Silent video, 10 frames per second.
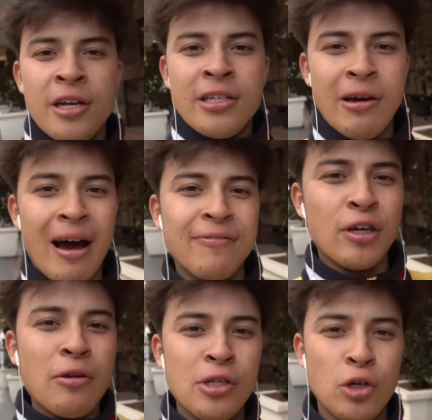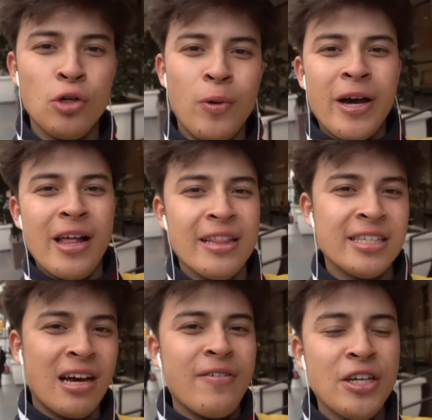So after going to Goodwill and the
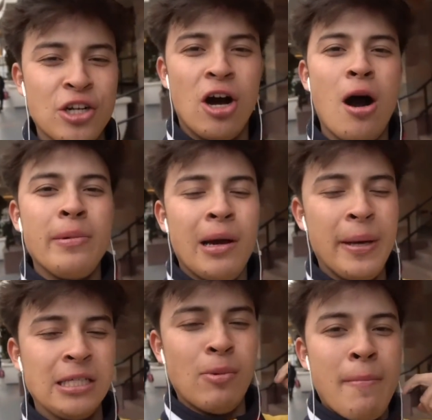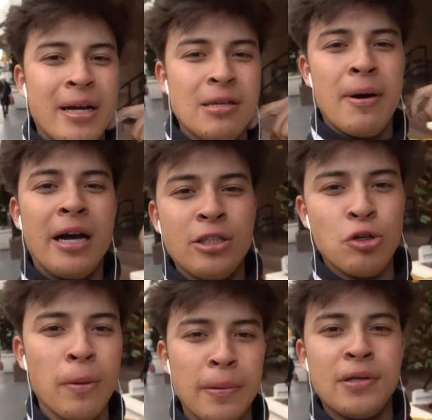Salvation Army, I basically went back to mine to
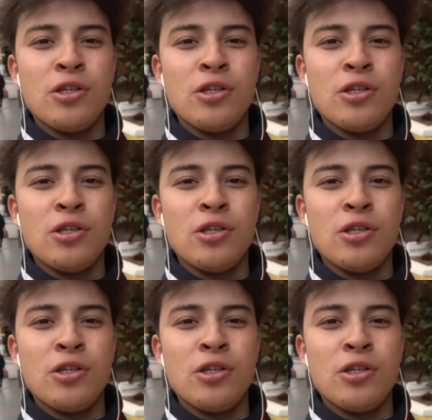drop off the